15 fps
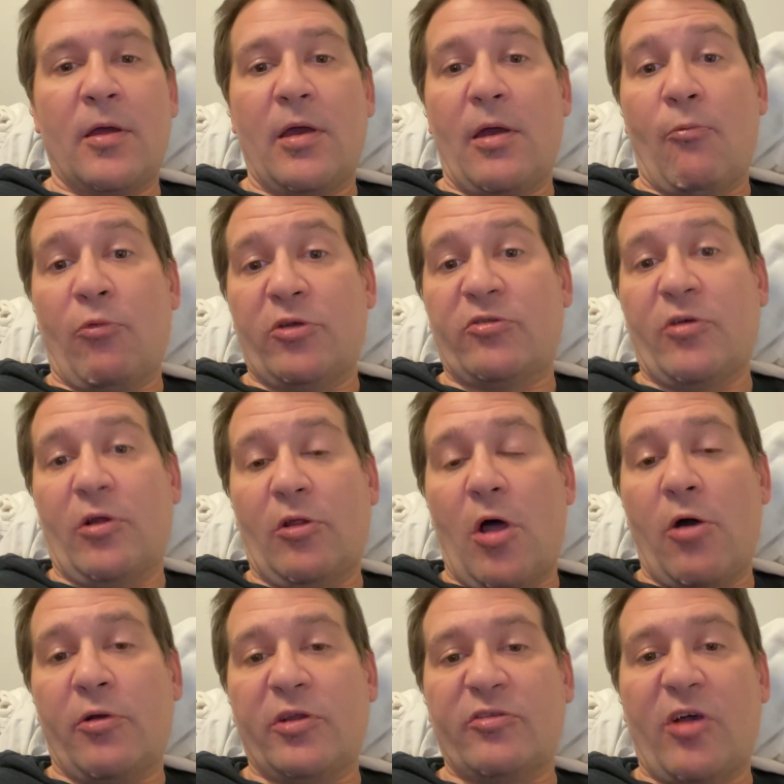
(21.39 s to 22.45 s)
which a
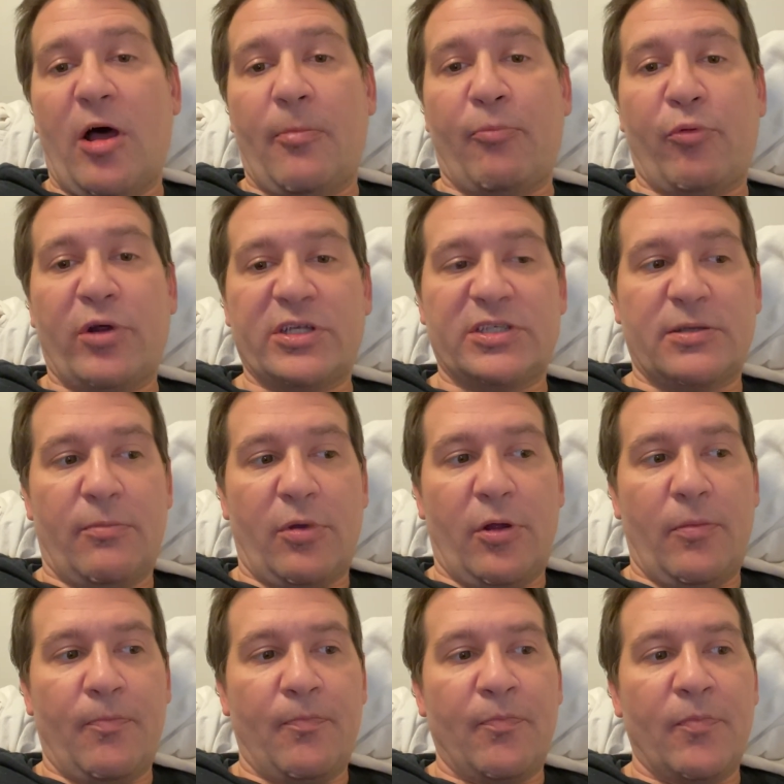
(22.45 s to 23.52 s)
loan is all principal,